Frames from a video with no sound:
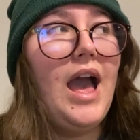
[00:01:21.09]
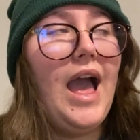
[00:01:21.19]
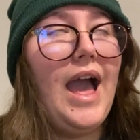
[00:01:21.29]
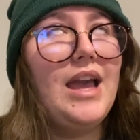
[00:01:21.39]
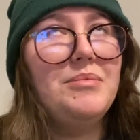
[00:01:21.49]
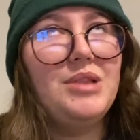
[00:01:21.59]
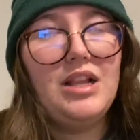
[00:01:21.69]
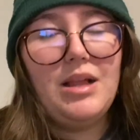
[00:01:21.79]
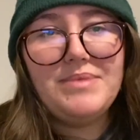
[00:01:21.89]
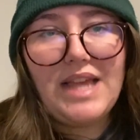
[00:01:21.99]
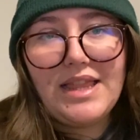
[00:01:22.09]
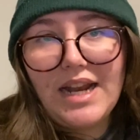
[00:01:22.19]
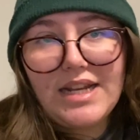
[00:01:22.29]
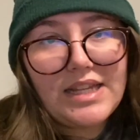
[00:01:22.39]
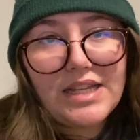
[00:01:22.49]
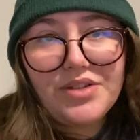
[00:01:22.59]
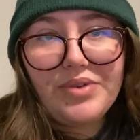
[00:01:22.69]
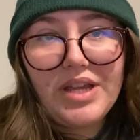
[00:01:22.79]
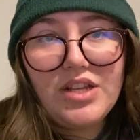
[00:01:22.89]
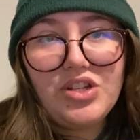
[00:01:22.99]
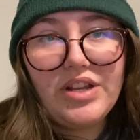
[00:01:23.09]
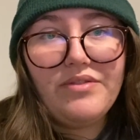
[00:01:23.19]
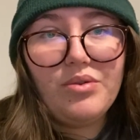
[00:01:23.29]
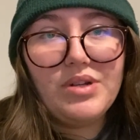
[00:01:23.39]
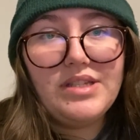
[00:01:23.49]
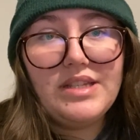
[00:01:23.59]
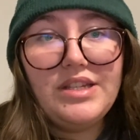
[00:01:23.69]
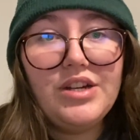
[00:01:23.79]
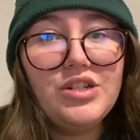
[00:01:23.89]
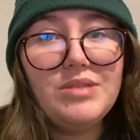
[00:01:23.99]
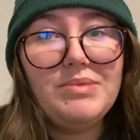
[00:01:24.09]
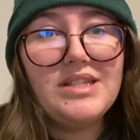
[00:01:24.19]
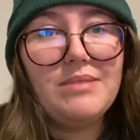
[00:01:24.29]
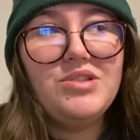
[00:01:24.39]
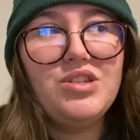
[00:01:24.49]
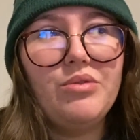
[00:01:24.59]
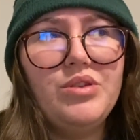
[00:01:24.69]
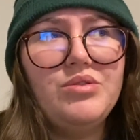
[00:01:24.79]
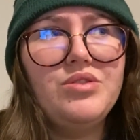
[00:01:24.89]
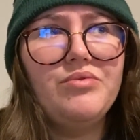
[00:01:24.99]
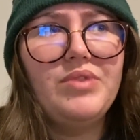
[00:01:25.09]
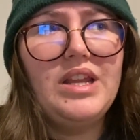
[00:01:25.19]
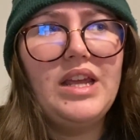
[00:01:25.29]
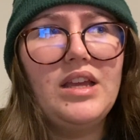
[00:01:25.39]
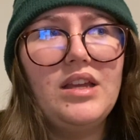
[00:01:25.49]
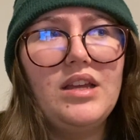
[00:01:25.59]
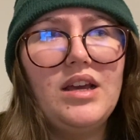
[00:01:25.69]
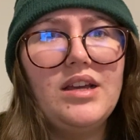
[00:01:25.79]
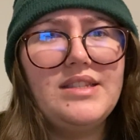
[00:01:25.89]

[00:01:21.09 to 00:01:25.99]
I am a little upset that I didn't get to read Chain of Thorns this year, just because I'm so used to reading a new